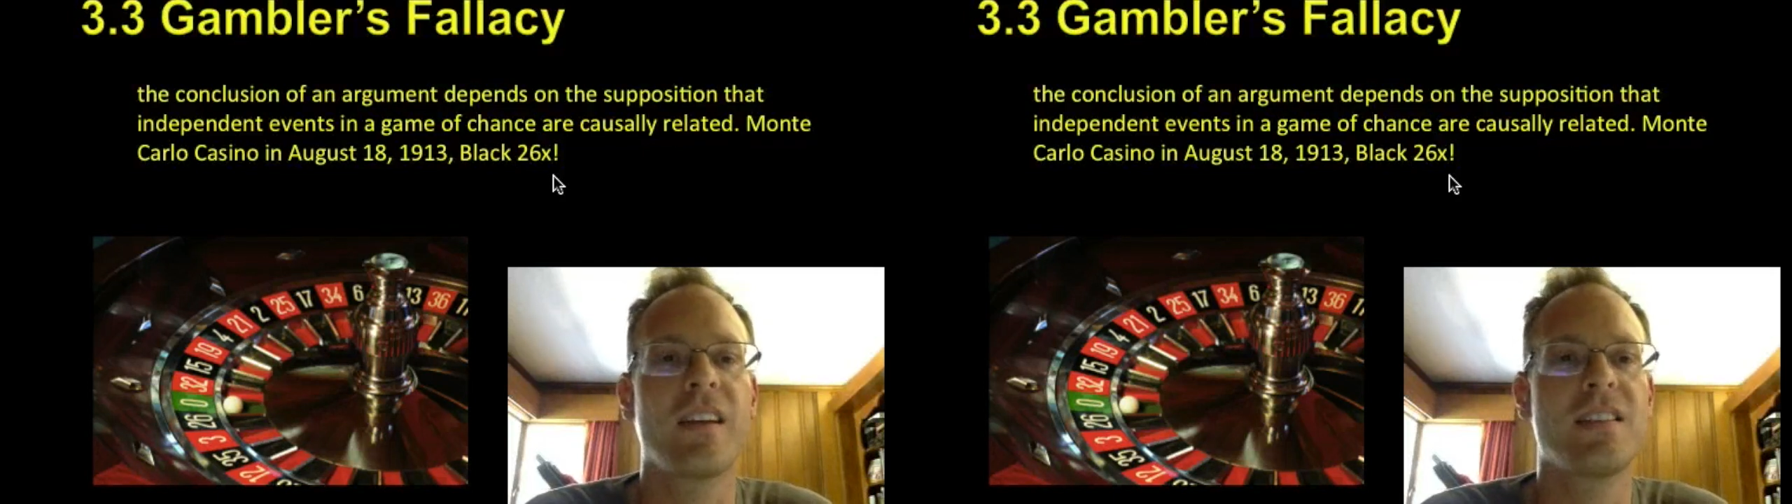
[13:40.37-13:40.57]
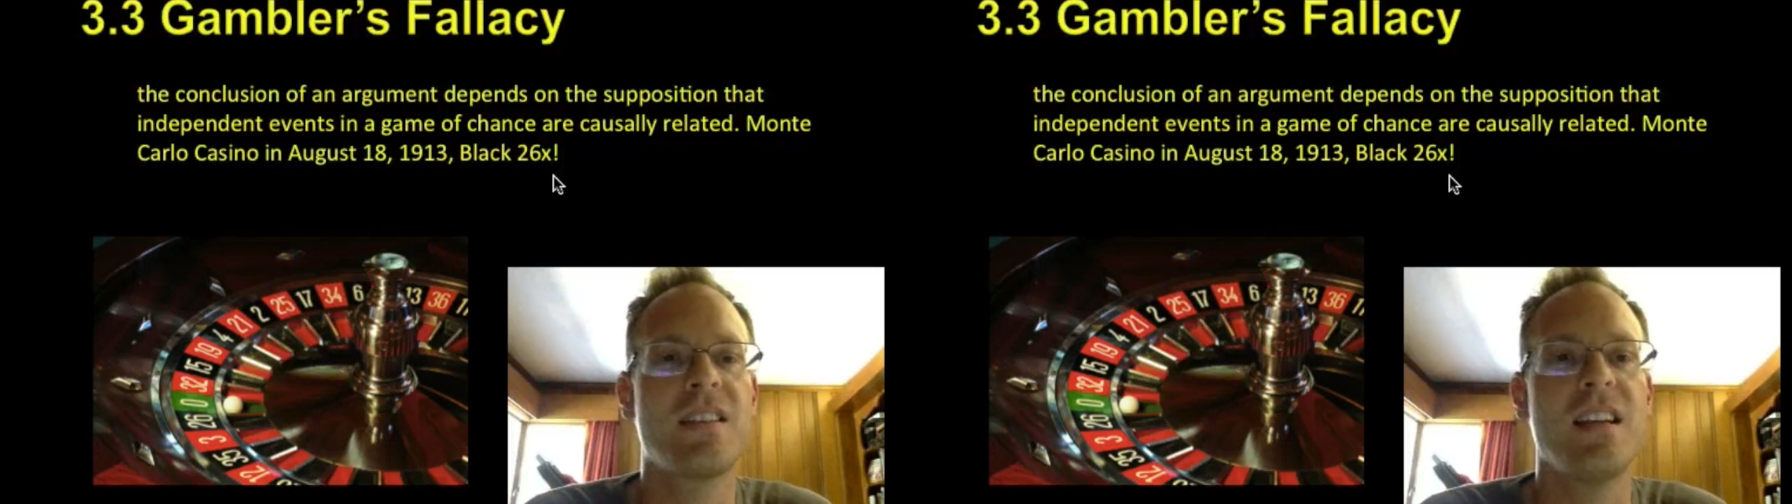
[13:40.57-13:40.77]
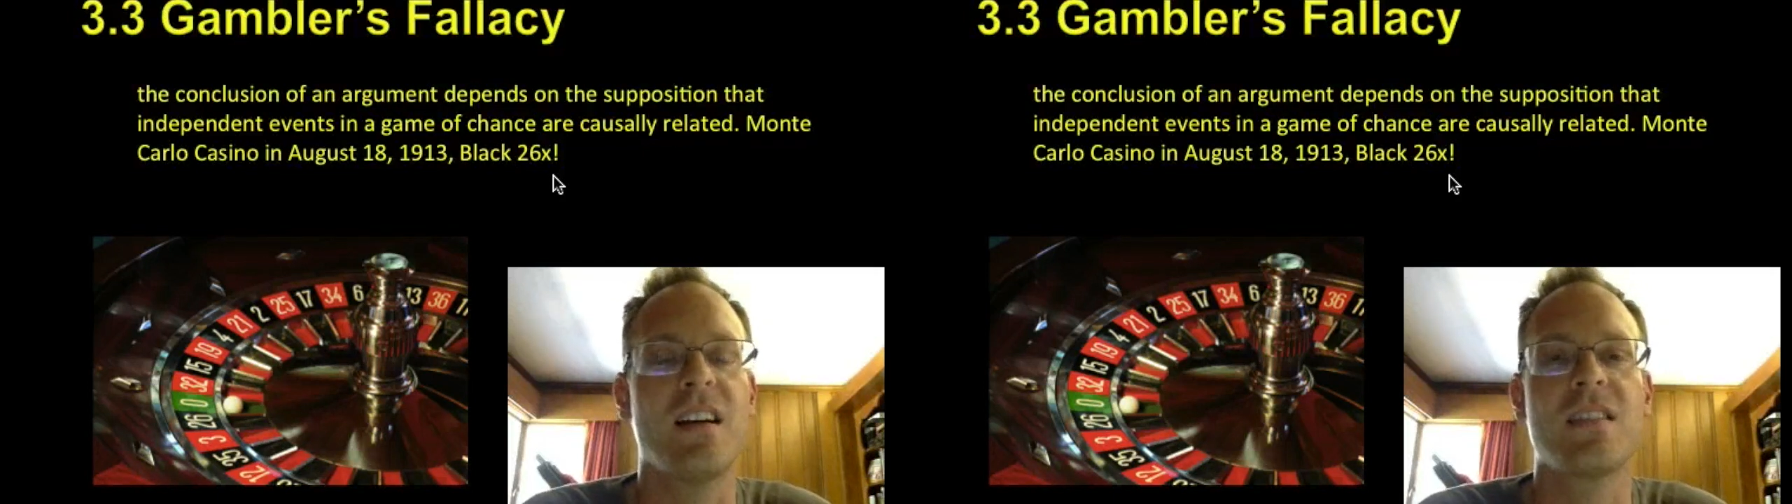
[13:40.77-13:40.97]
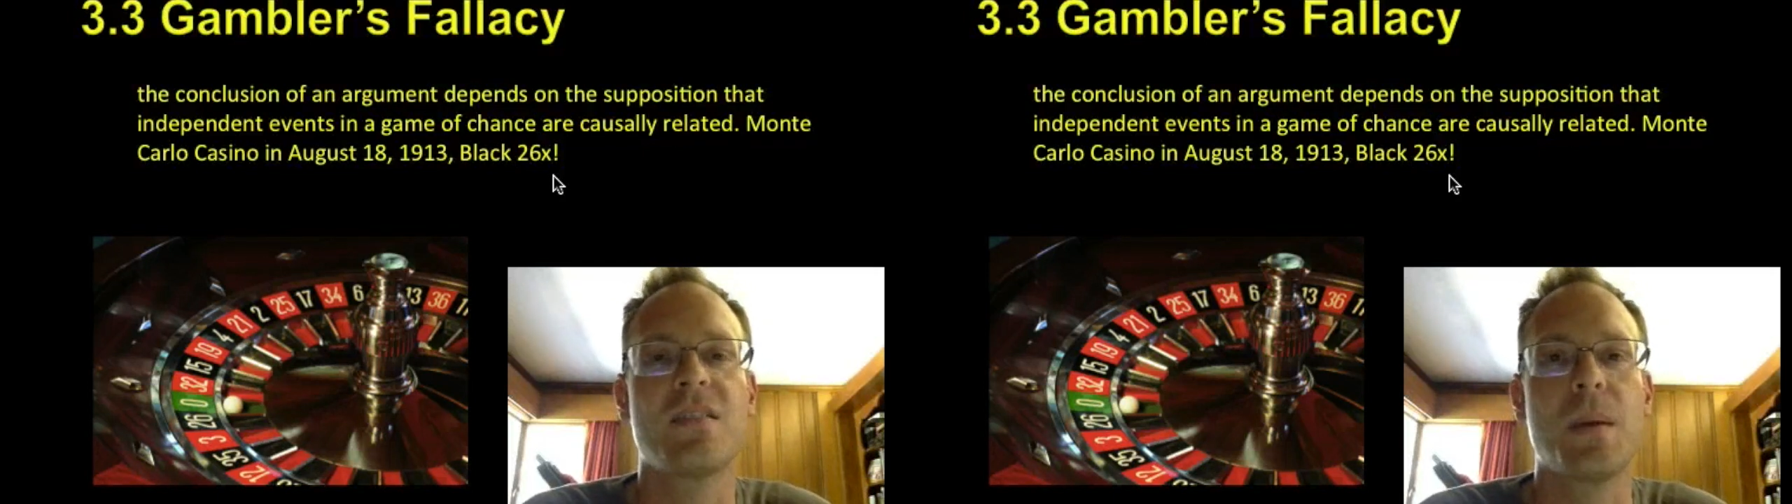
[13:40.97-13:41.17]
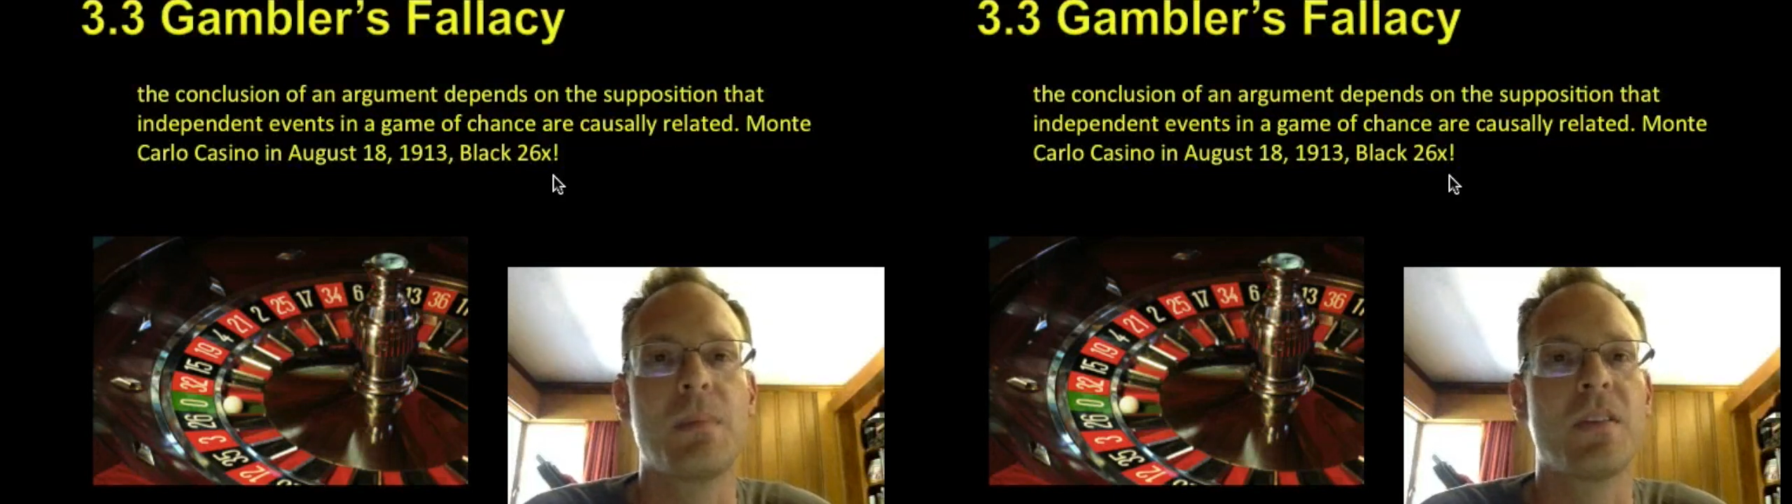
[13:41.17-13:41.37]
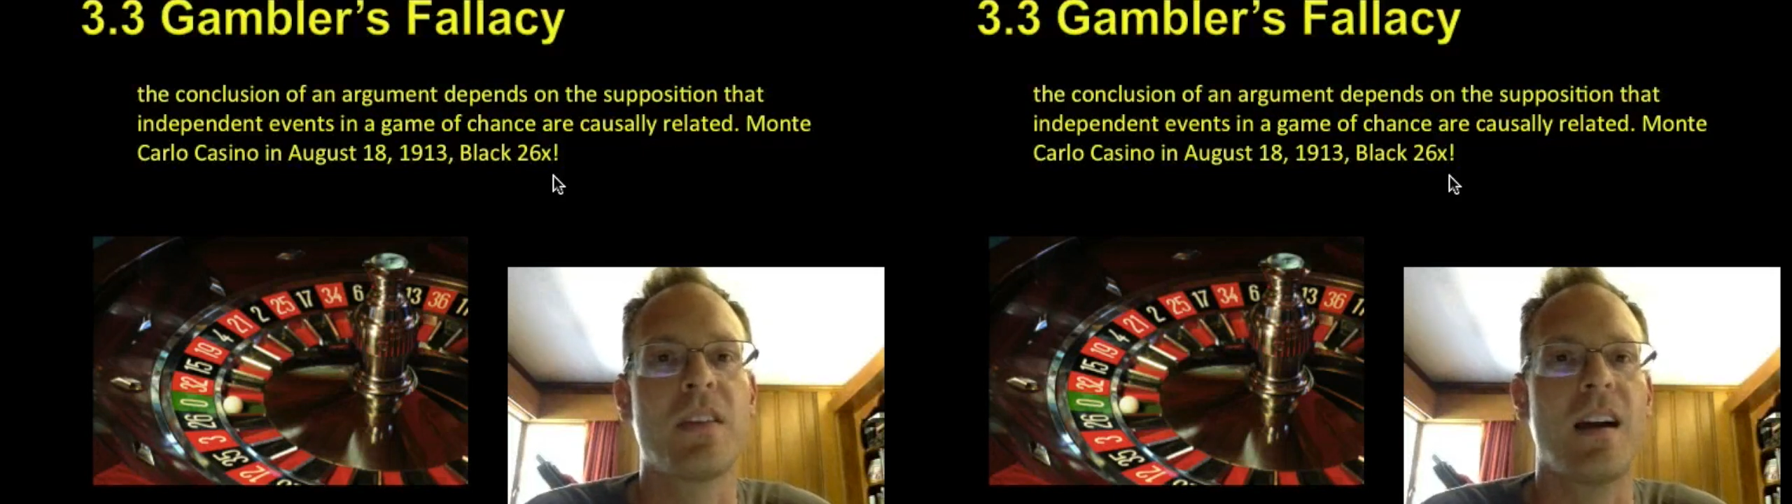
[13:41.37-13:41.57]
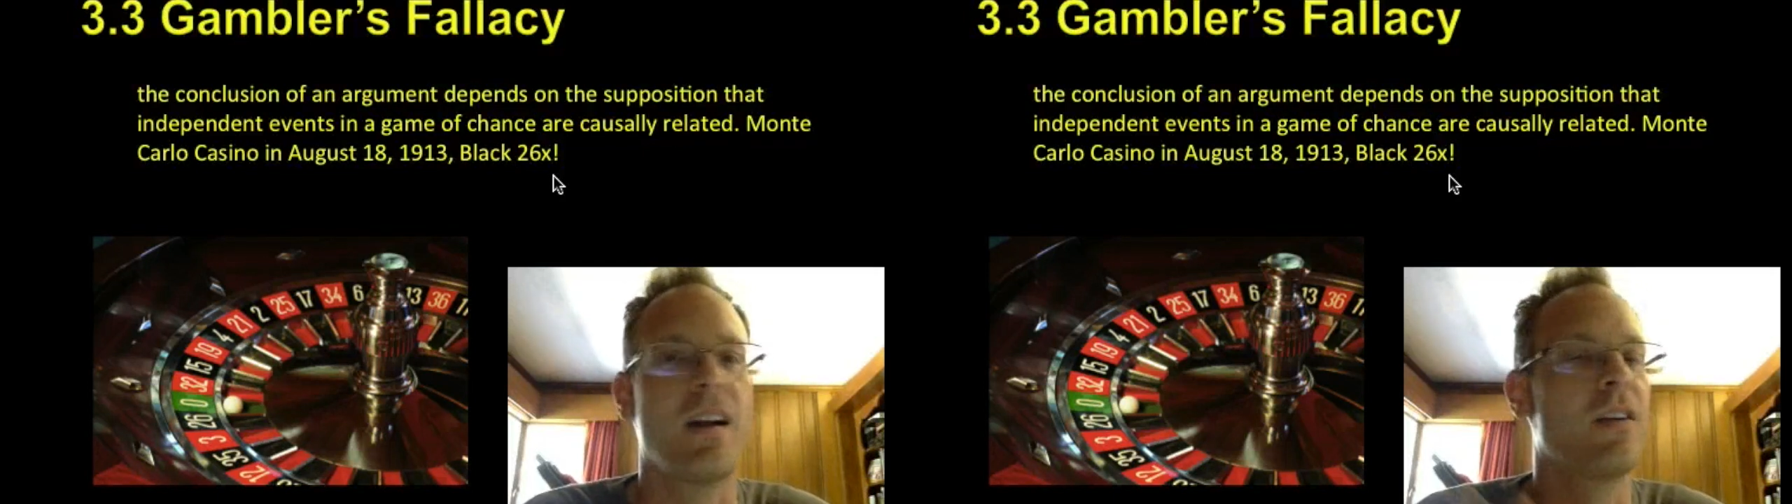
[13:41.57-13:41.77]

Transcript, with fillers: casino because people thought,